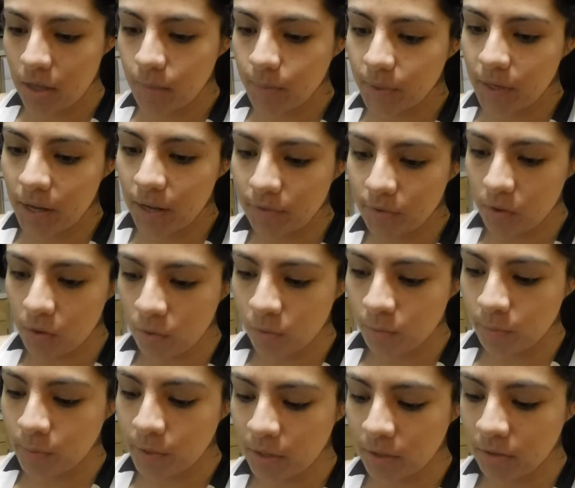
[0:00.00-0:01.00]
I'm going to have
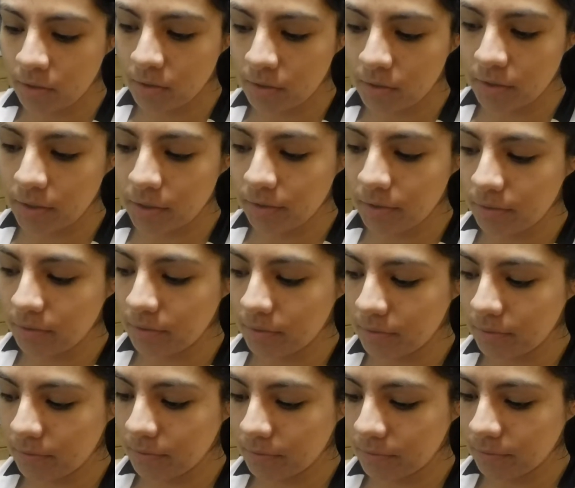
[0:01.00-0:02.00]
oatmeal and
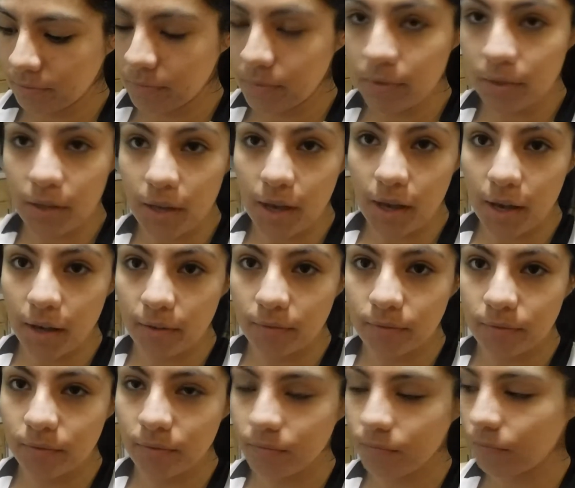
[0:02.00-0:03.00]
yeah
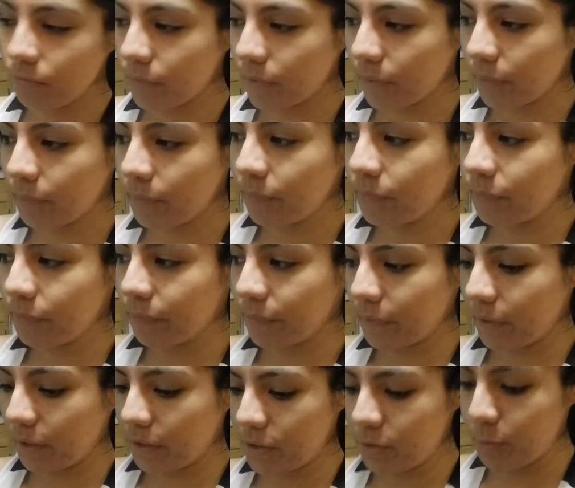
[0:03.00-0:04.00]

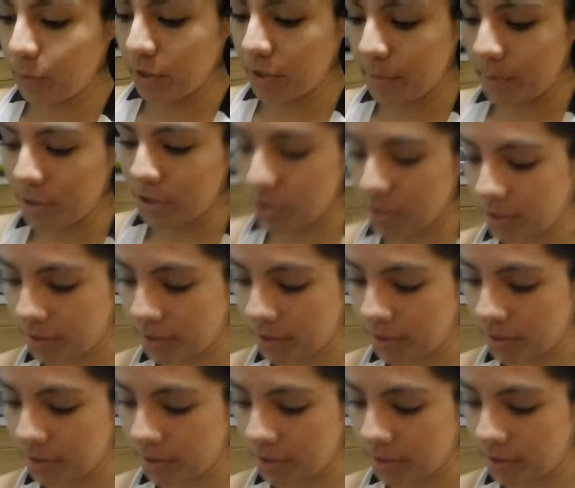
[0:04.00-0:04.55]
that's pretty much